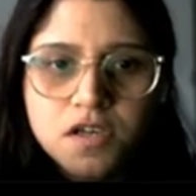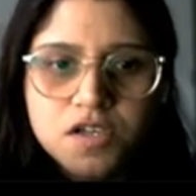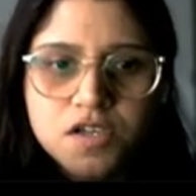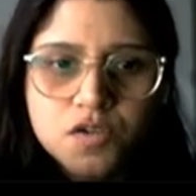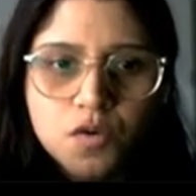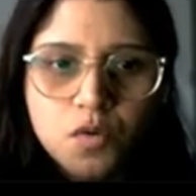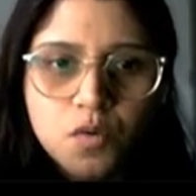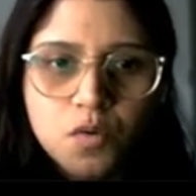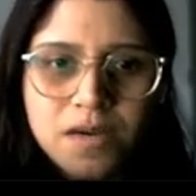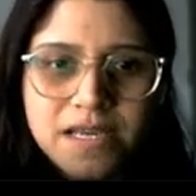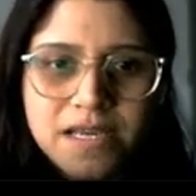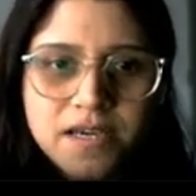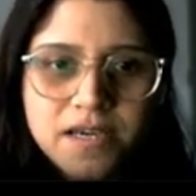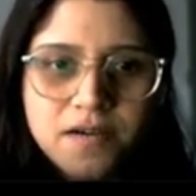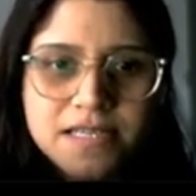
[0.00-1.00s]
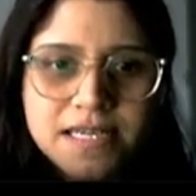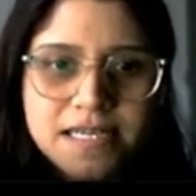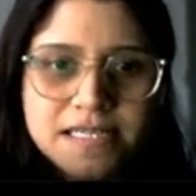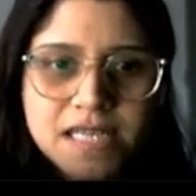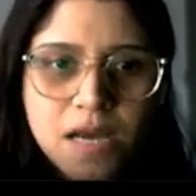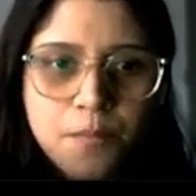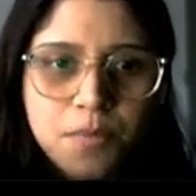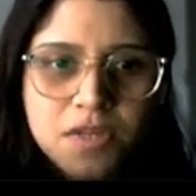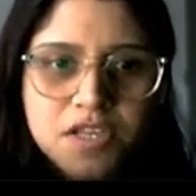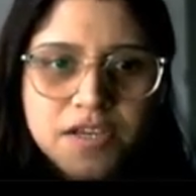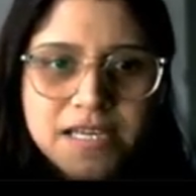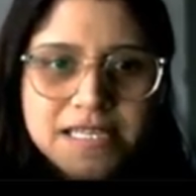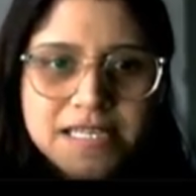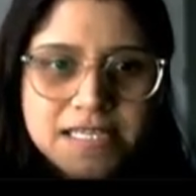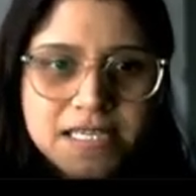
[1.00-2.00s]
So here is an example. You
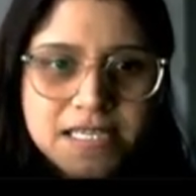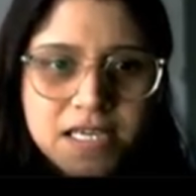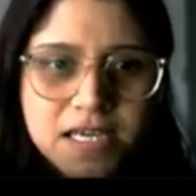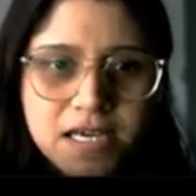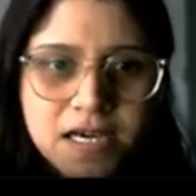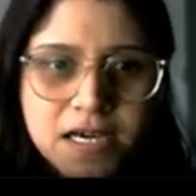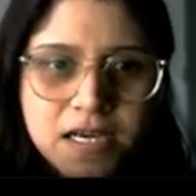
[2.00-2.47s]
can see